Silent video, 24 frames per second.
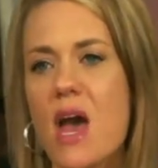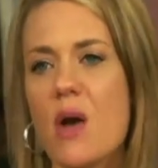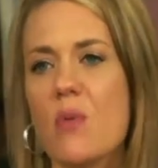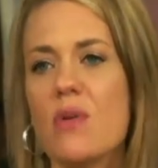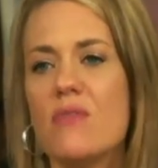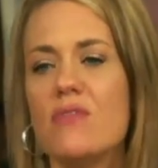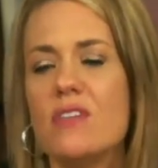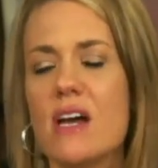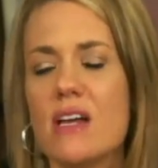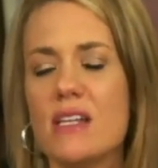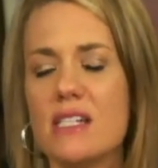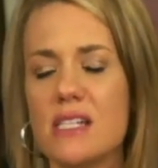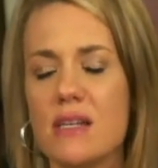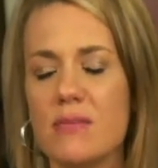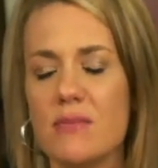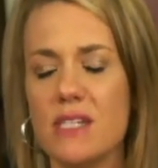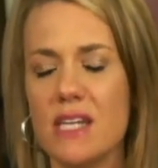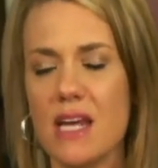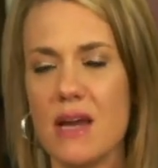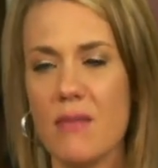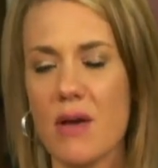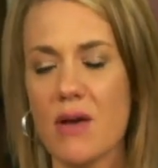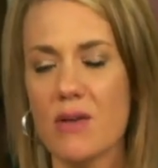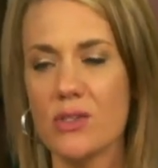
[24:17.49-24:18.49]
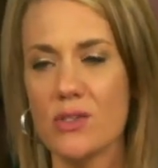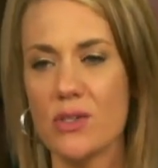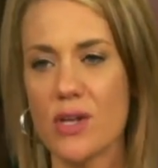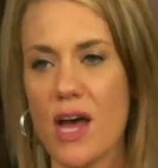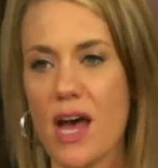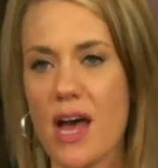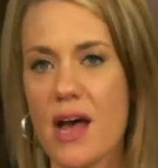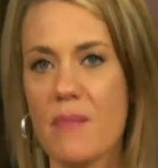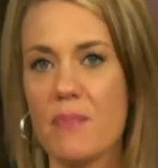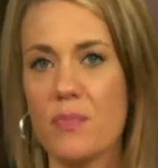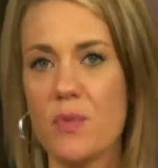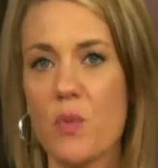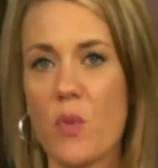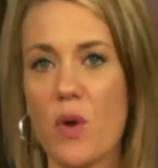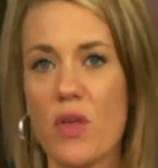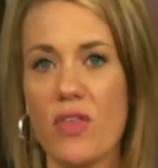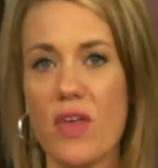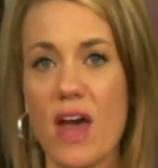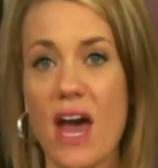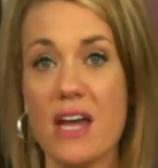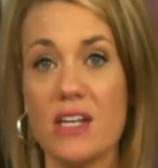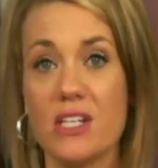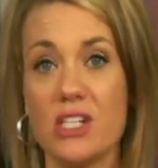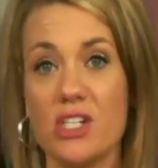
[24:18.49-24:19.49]
We've done some demos um, with
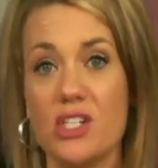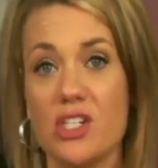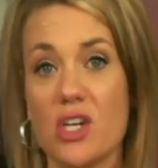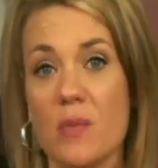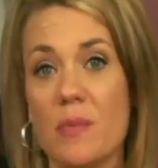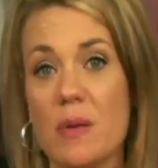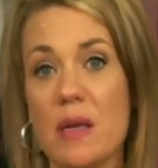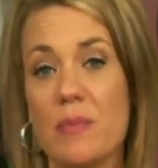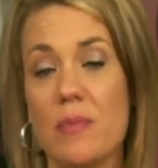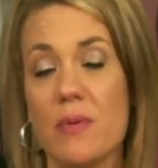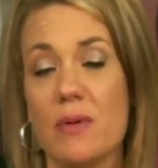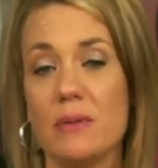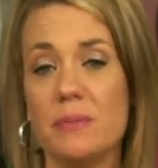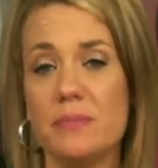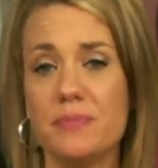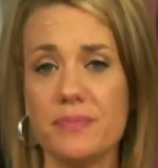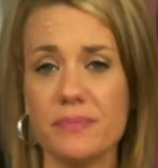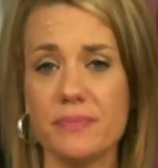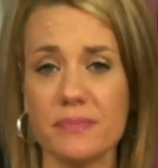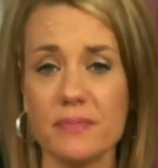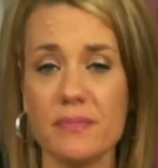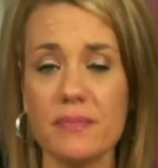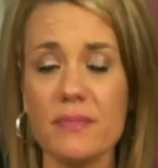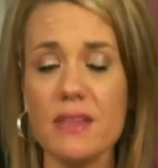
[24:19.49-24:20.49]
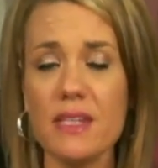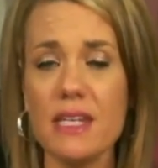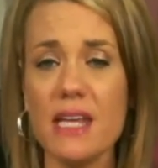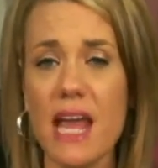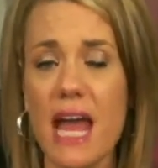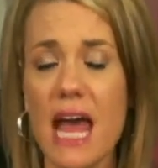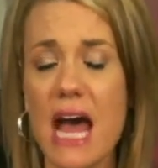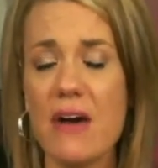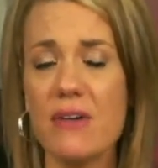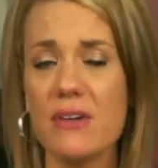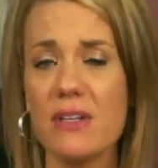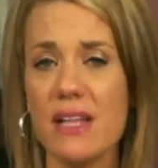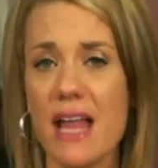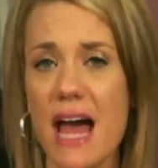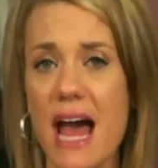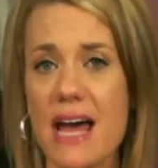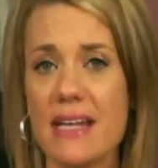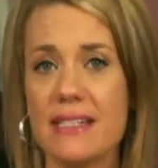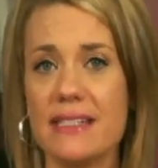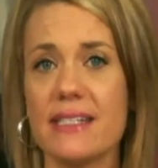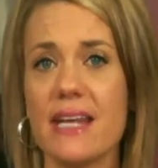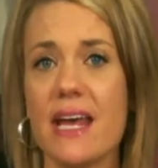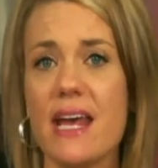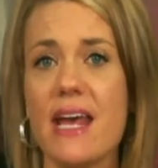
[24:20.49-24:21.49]
that to show people how
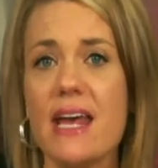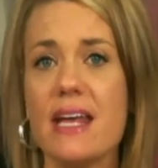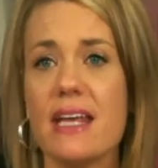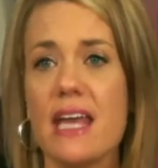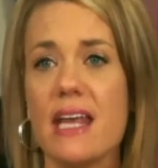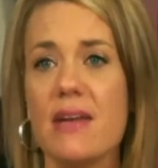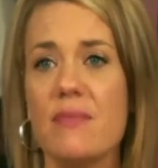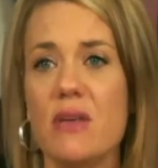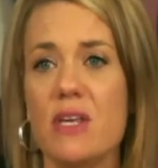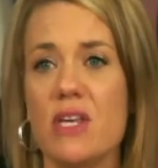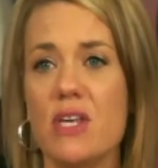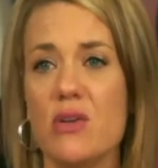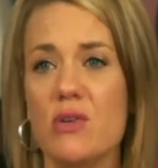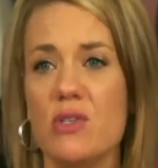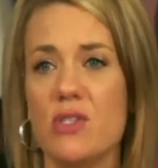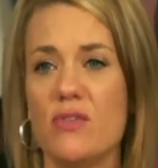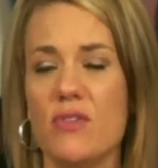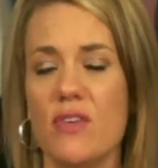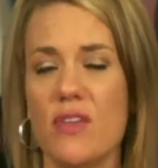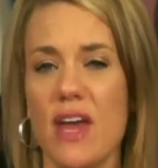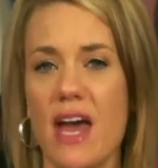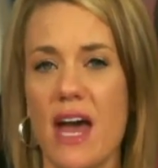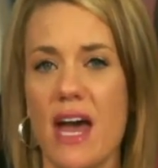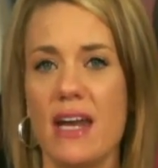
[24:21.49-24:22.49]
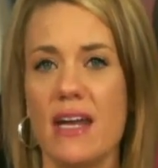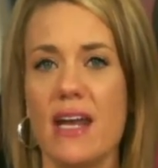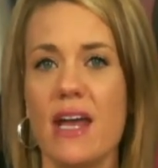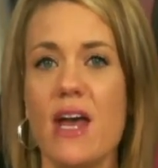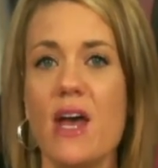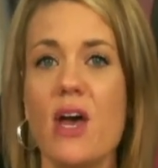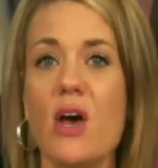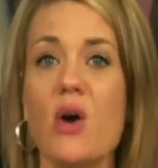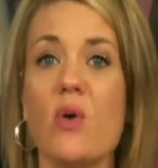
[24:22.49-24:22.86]
glass can be used for that.